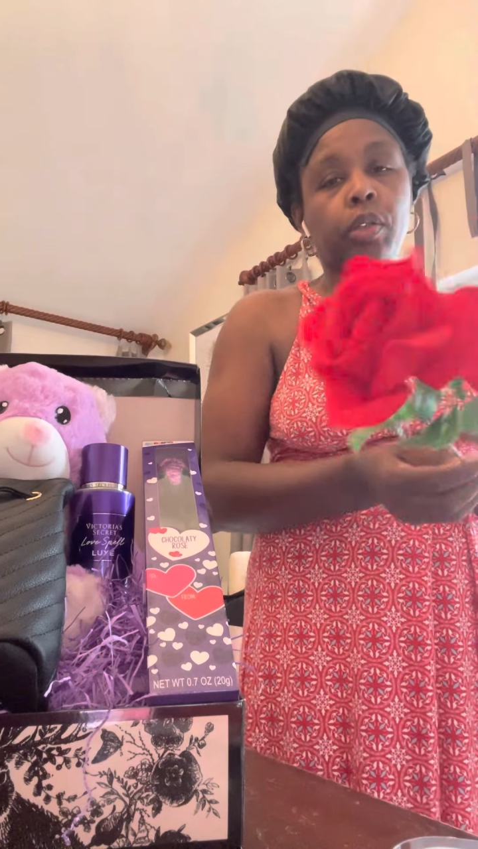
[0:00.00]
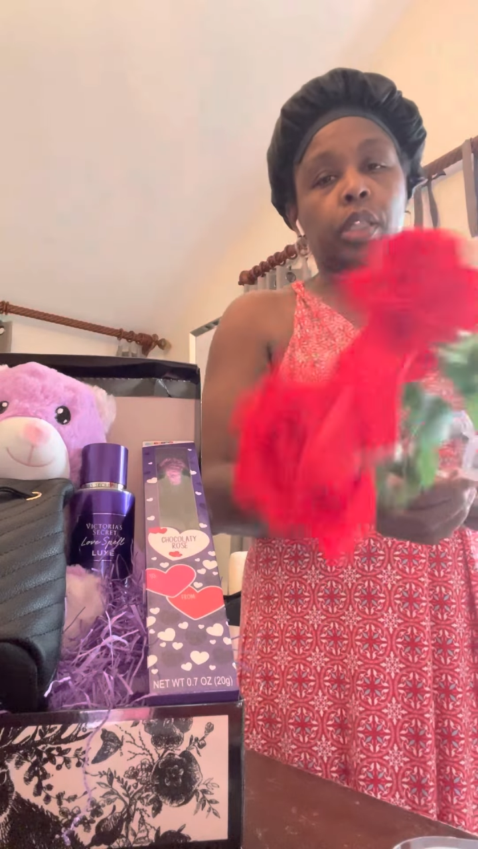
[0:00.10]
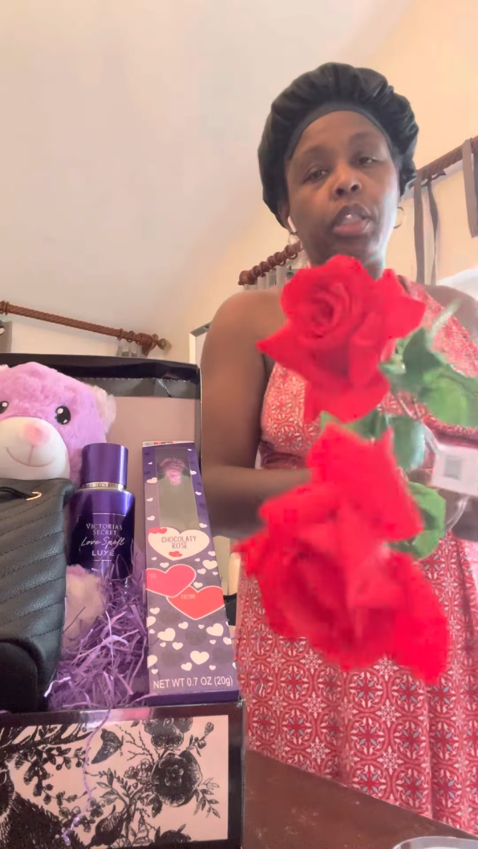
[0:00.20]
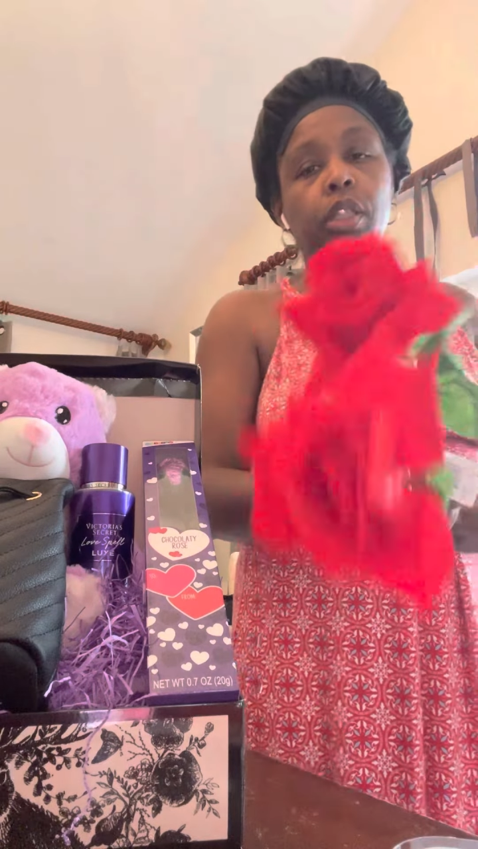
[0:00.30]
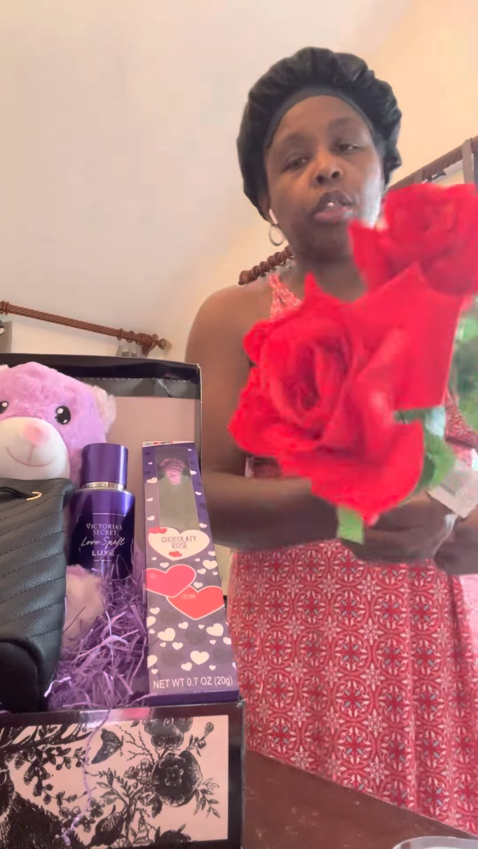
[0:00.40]

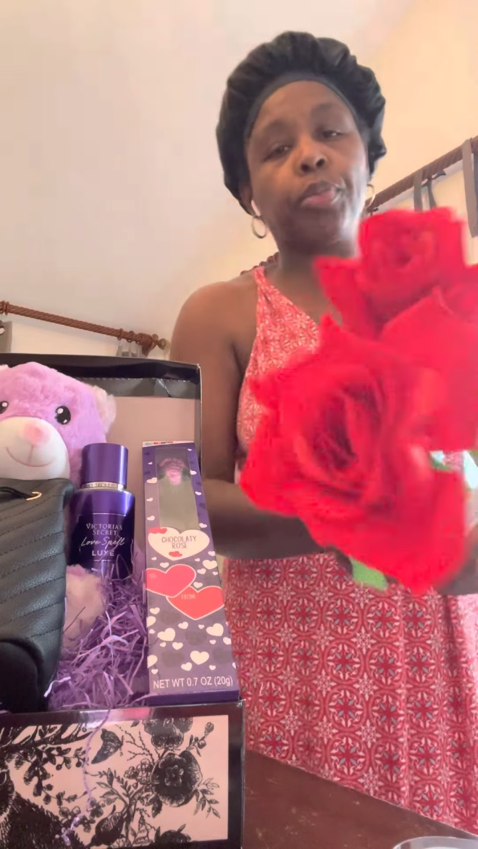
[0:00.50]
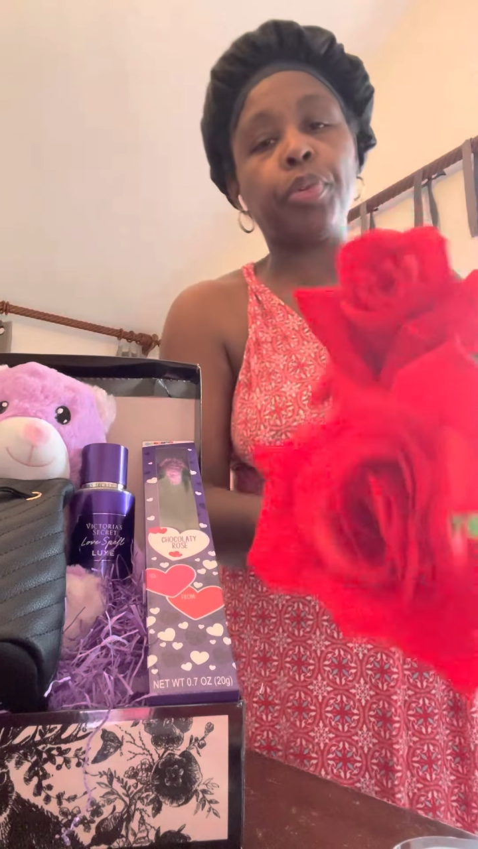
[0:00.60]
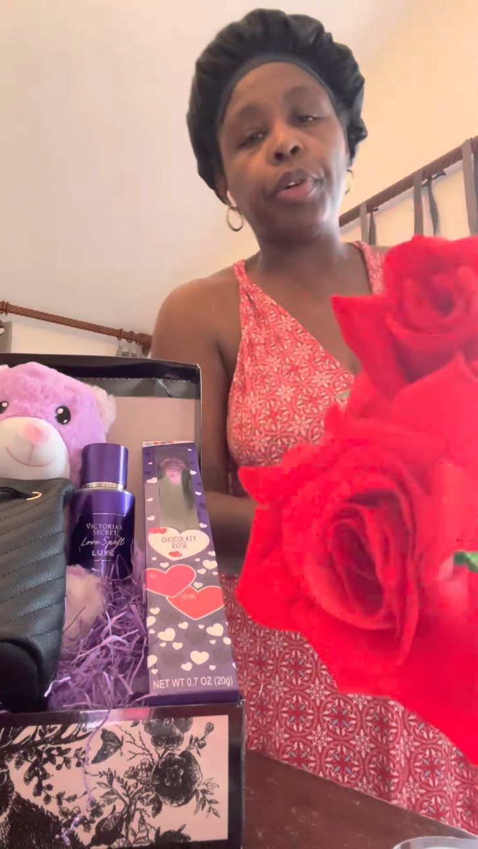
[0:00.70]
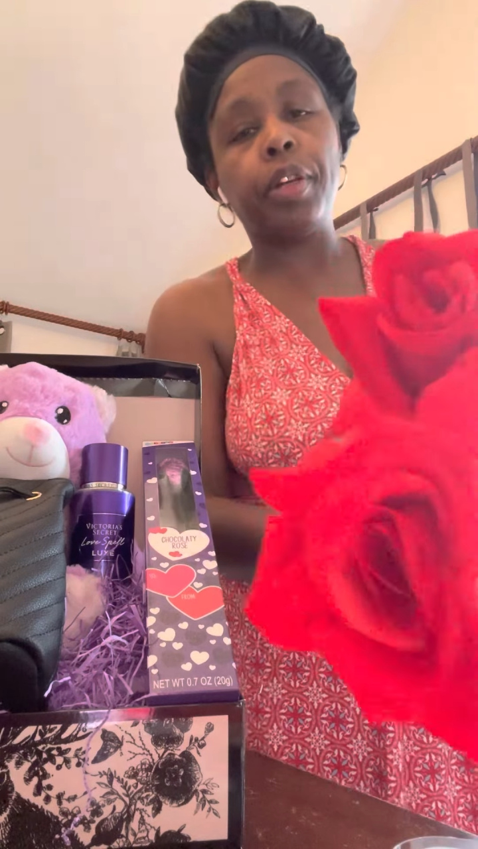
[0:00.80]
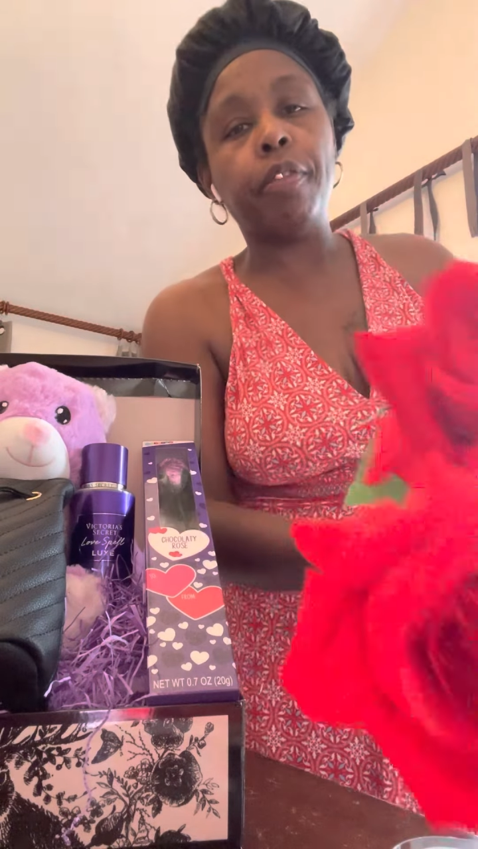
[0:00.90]
This is a
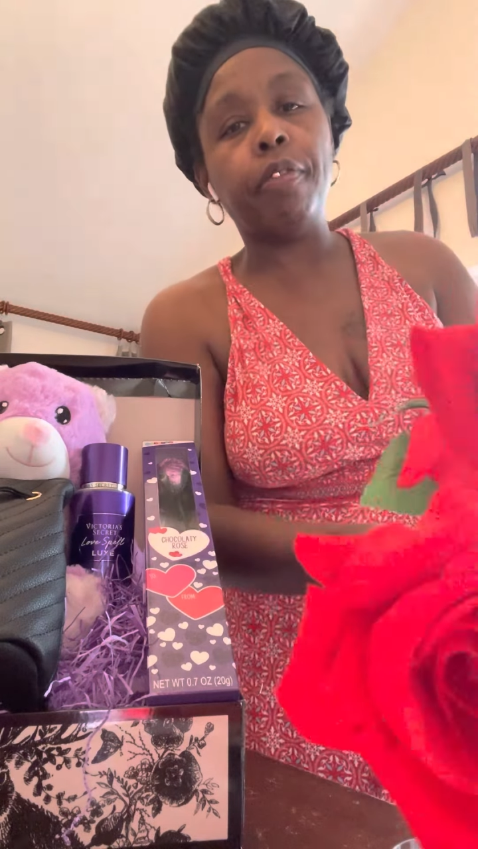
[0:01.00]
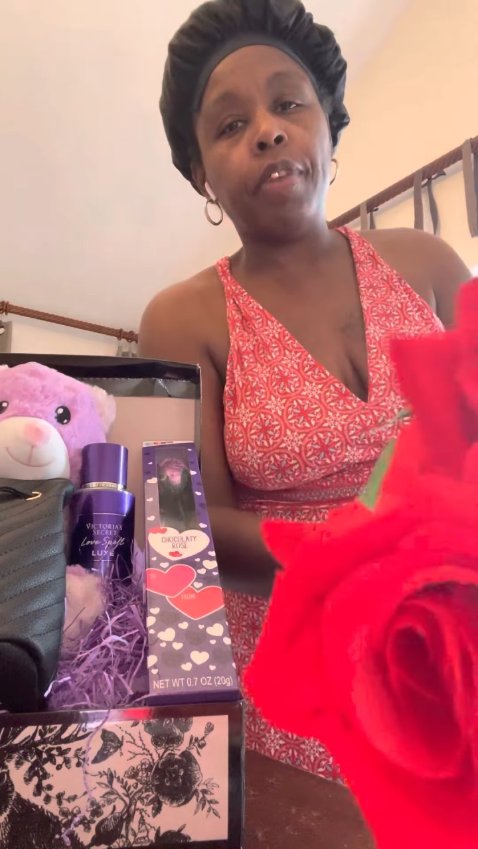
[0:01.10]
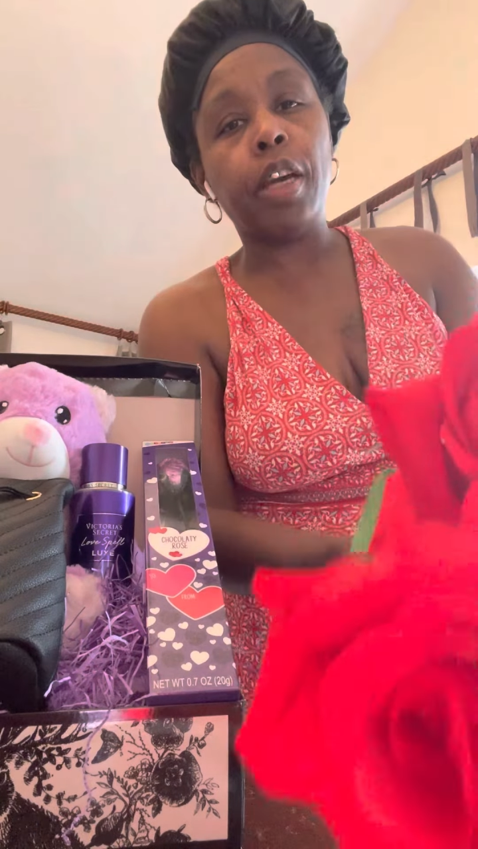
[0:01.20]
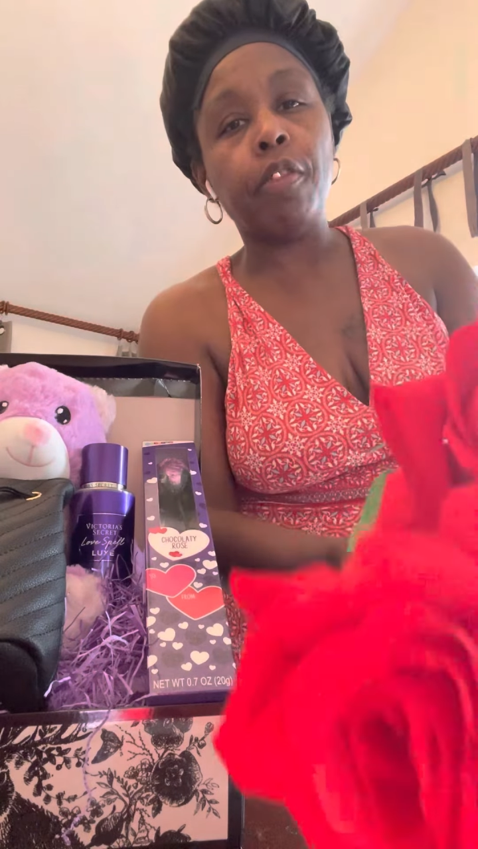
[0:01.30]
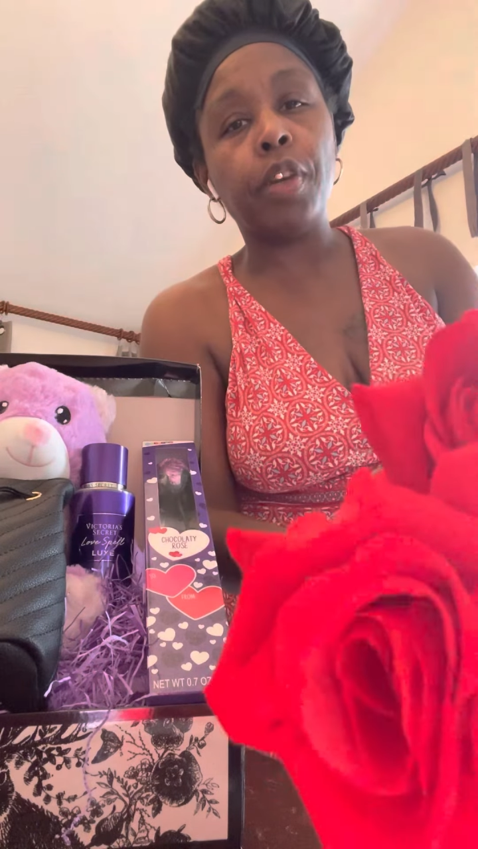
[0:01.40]
pretty
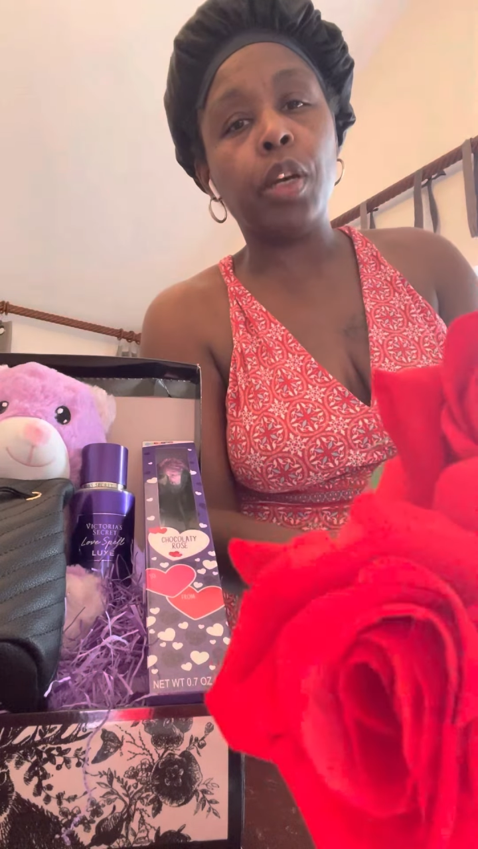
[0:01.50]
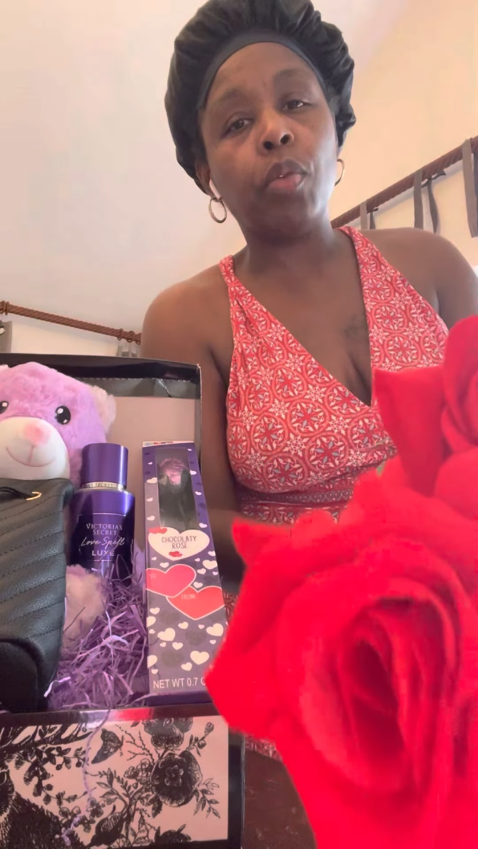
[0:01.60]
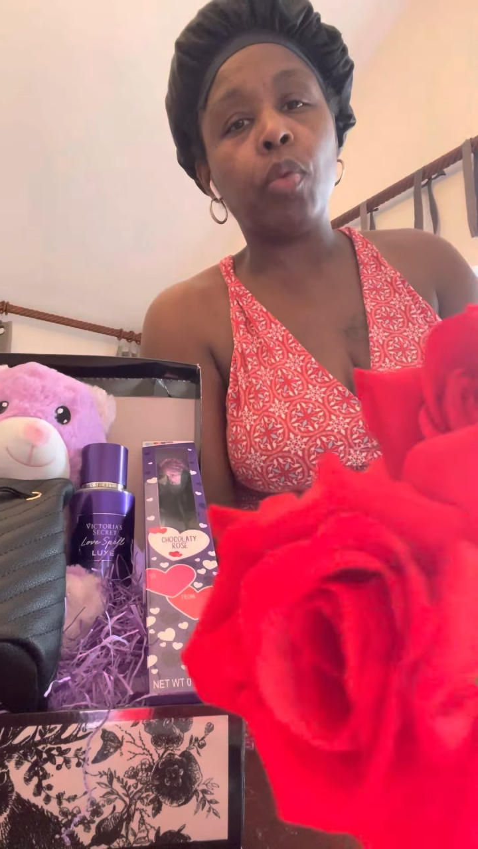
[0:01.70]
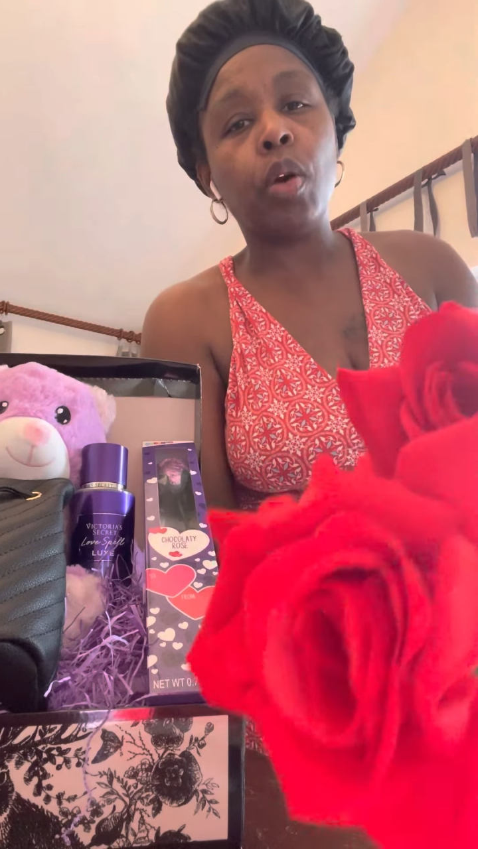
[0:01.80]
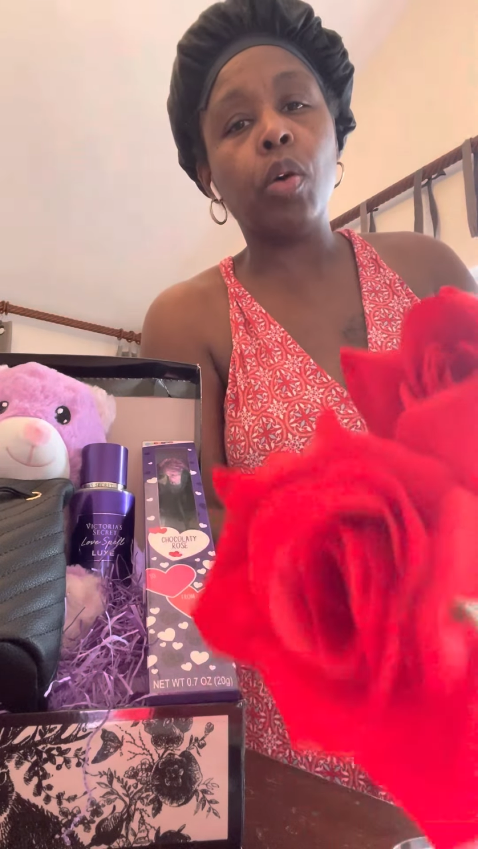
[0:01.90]
velvet
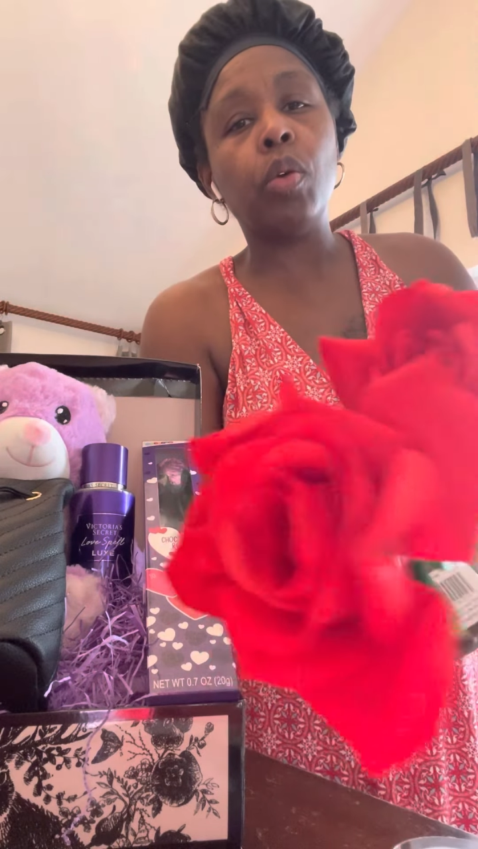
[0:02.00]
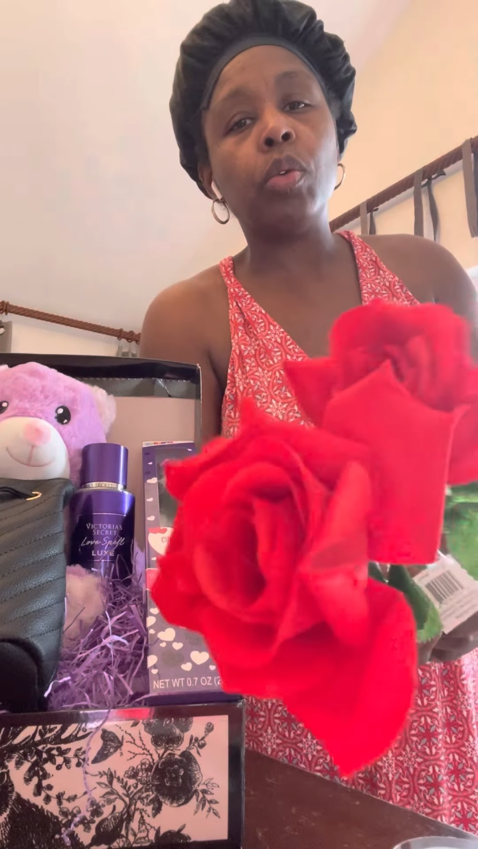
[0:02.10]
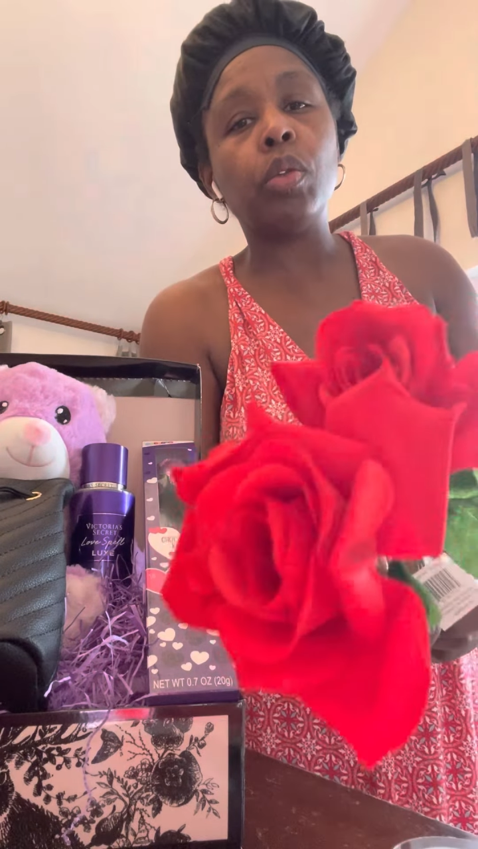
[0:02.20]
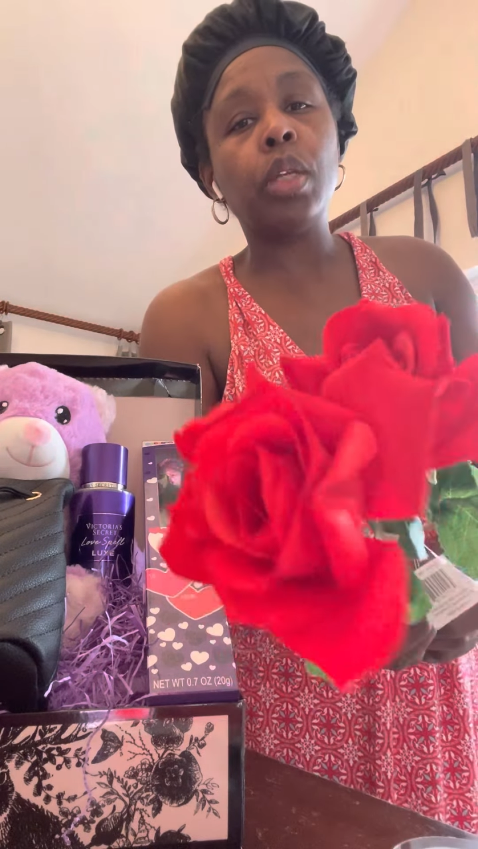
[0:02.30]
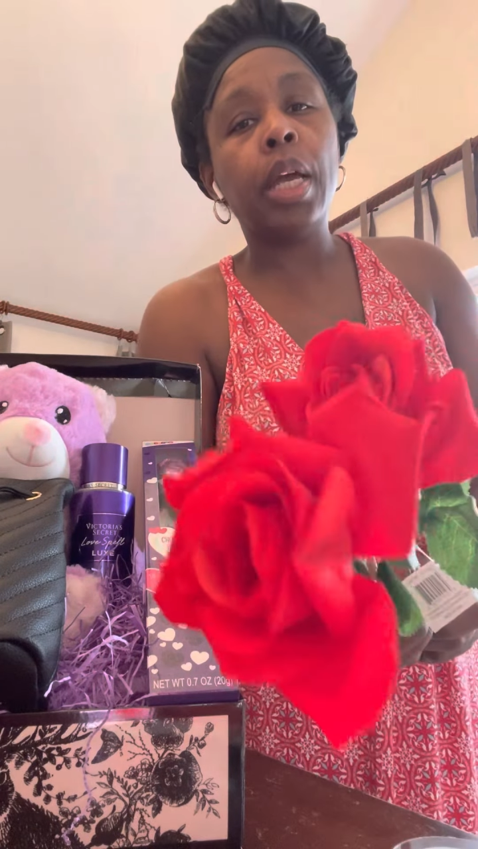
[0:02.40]
rose